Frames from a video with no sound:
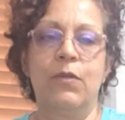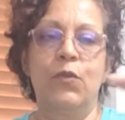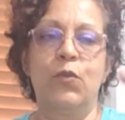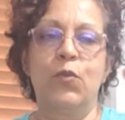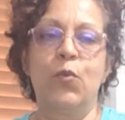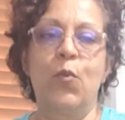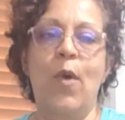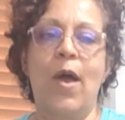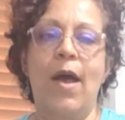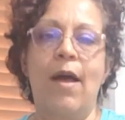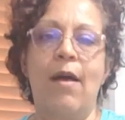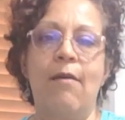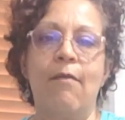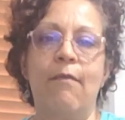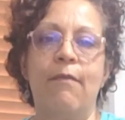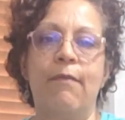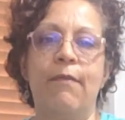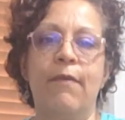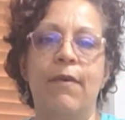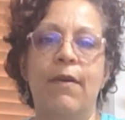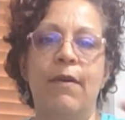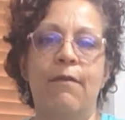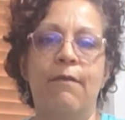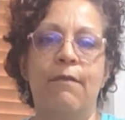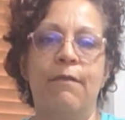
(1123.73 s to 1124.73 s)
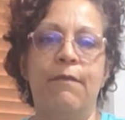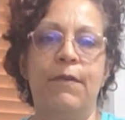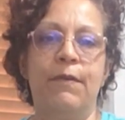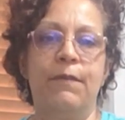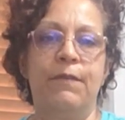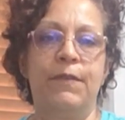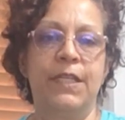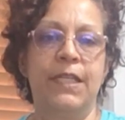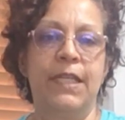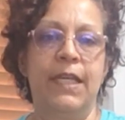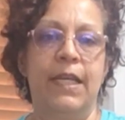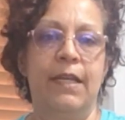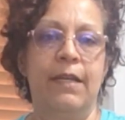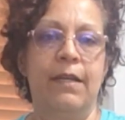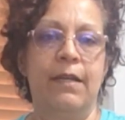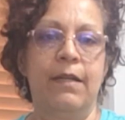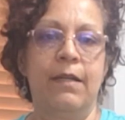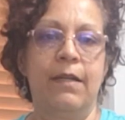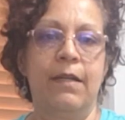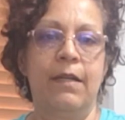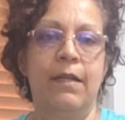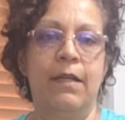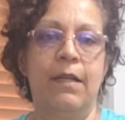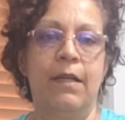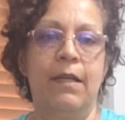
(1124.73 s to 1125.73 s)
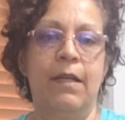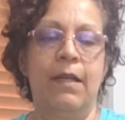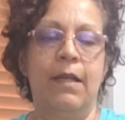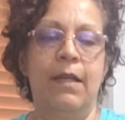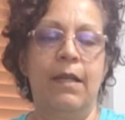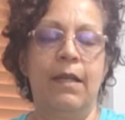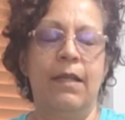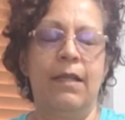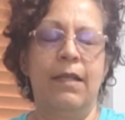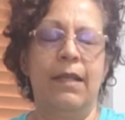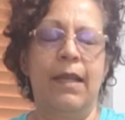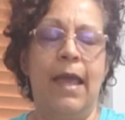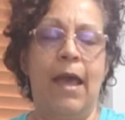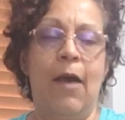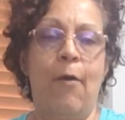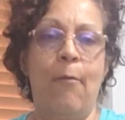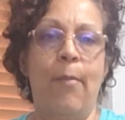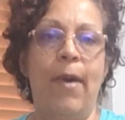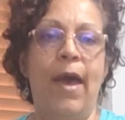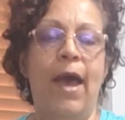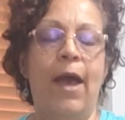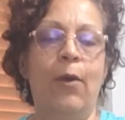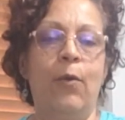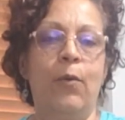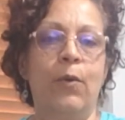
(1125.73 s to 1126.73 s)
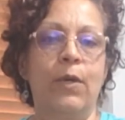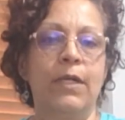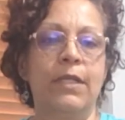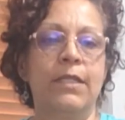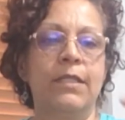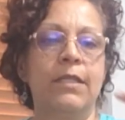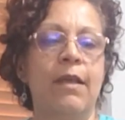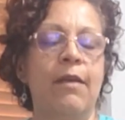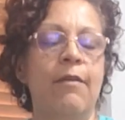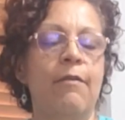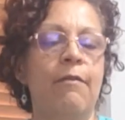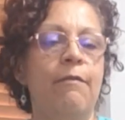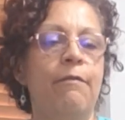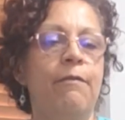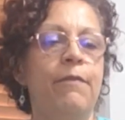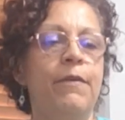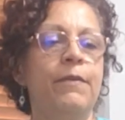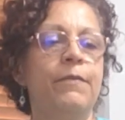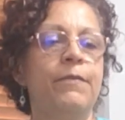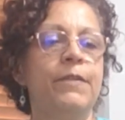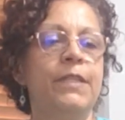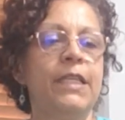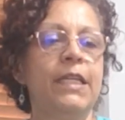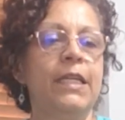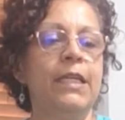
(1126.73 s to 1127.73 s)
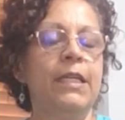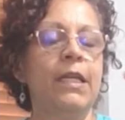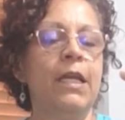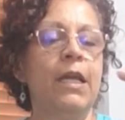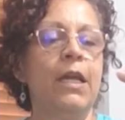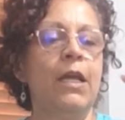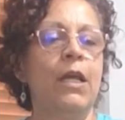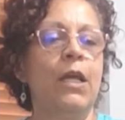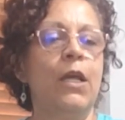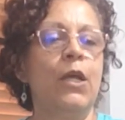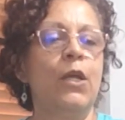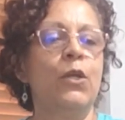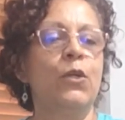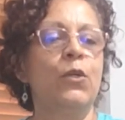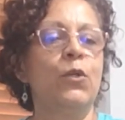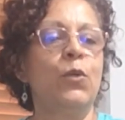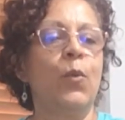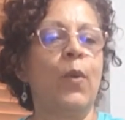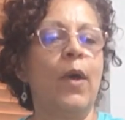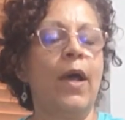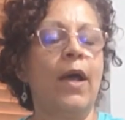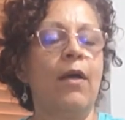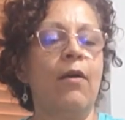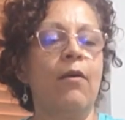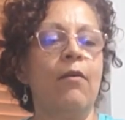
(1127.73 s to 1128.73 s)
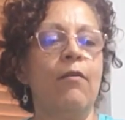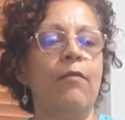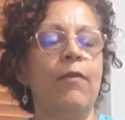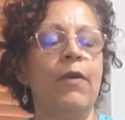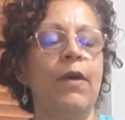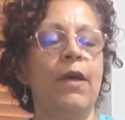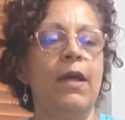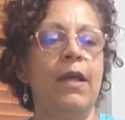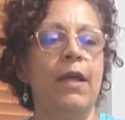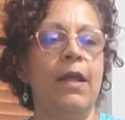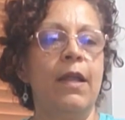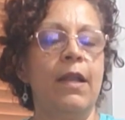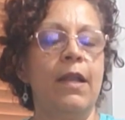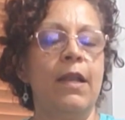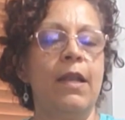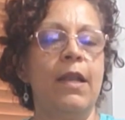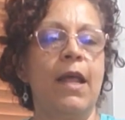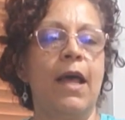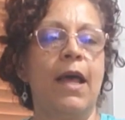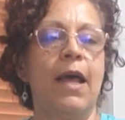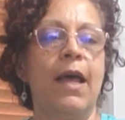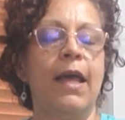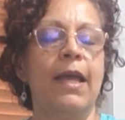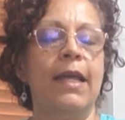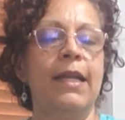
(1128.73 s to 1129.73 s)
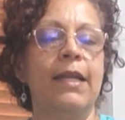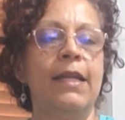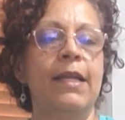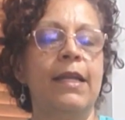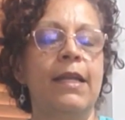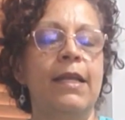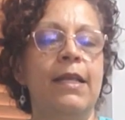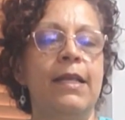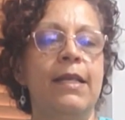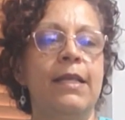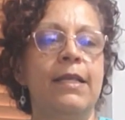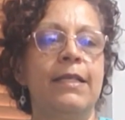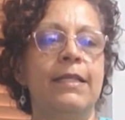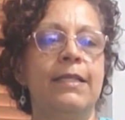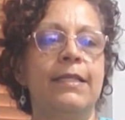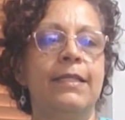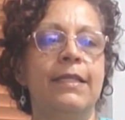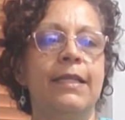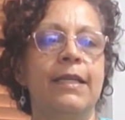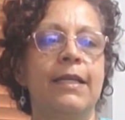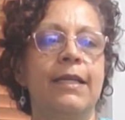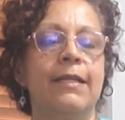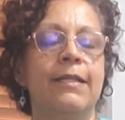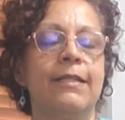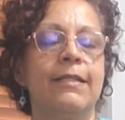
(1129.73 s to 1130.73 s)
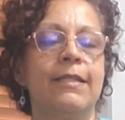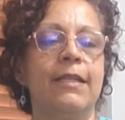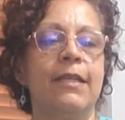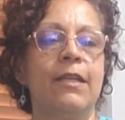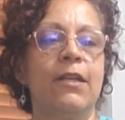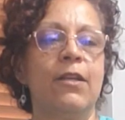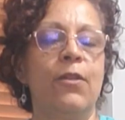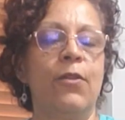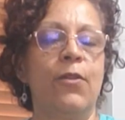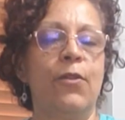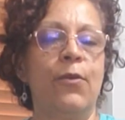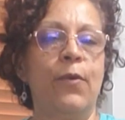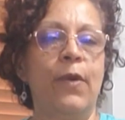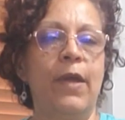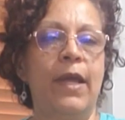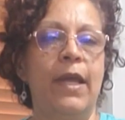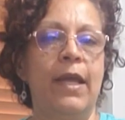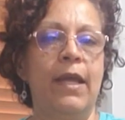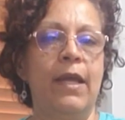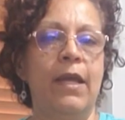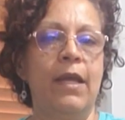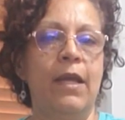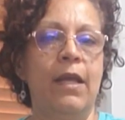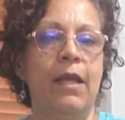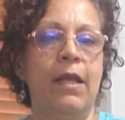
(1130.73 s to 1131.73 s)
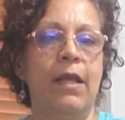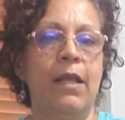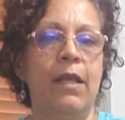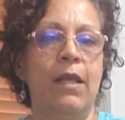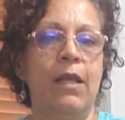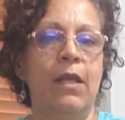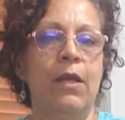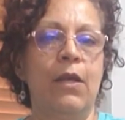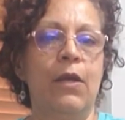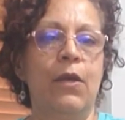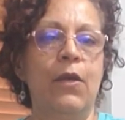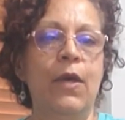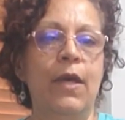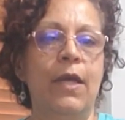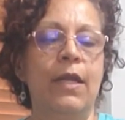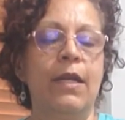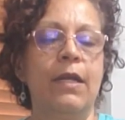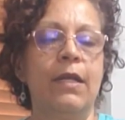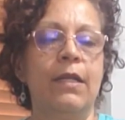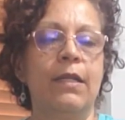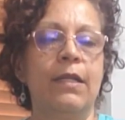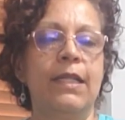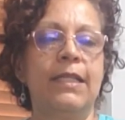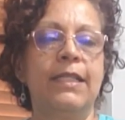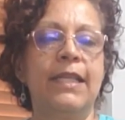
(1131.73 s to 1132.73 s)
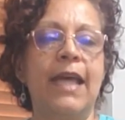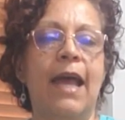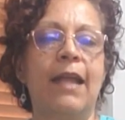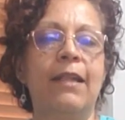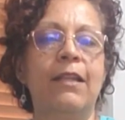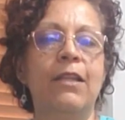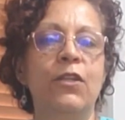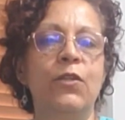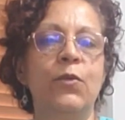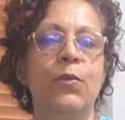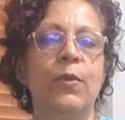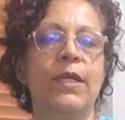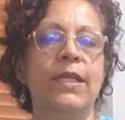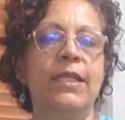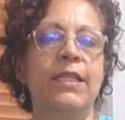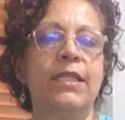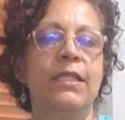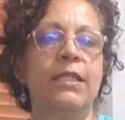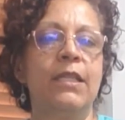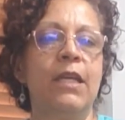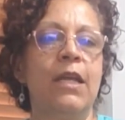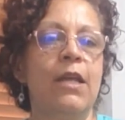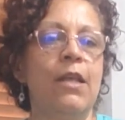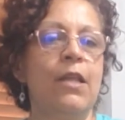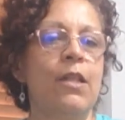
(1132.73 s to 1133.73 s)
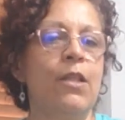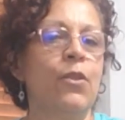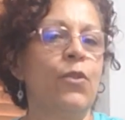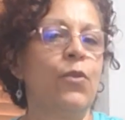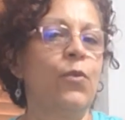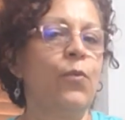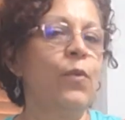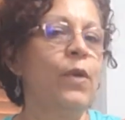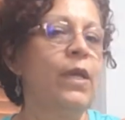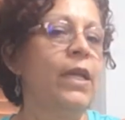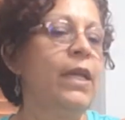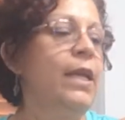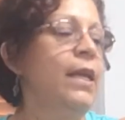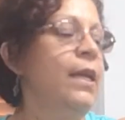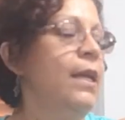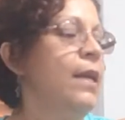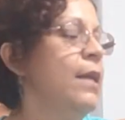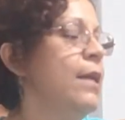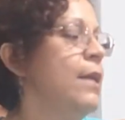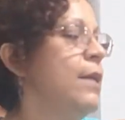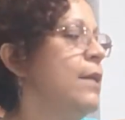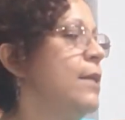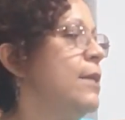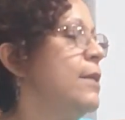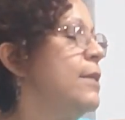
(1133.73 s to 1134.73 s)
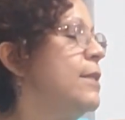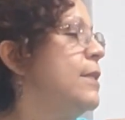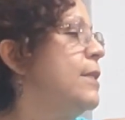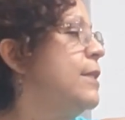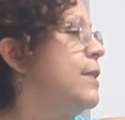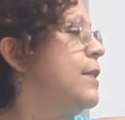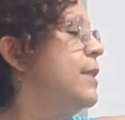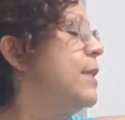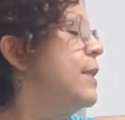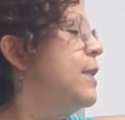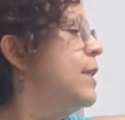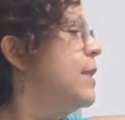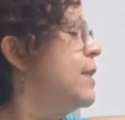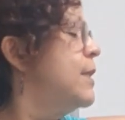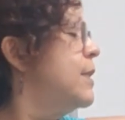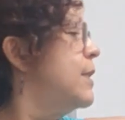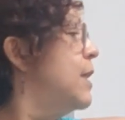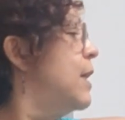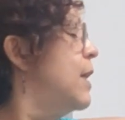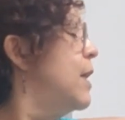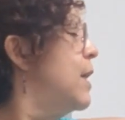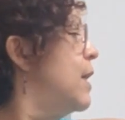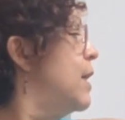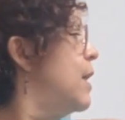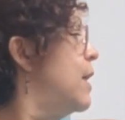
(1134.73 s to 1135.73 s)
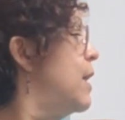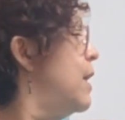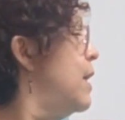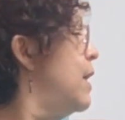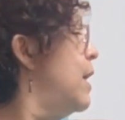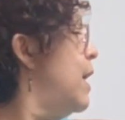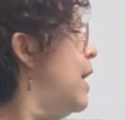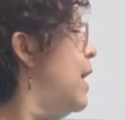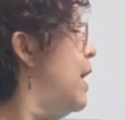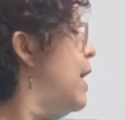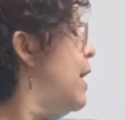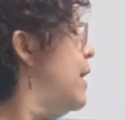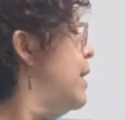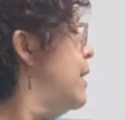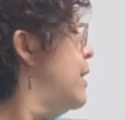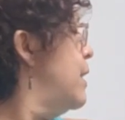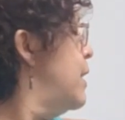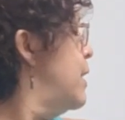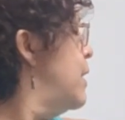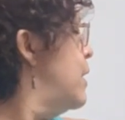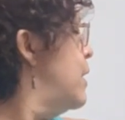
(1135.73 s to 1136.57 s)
12, 15. Count backwards. 15, 12, 9, 6, 3. Good. Let's add the twist. 3, 6, 9,